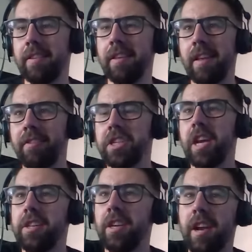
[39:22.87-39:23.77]
is ever
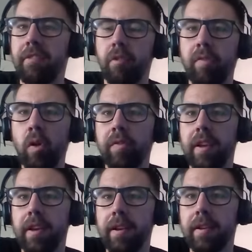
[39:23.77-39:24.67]
changing, ever
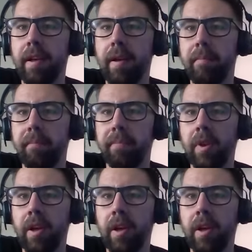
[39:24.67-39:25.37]
evolving, and um,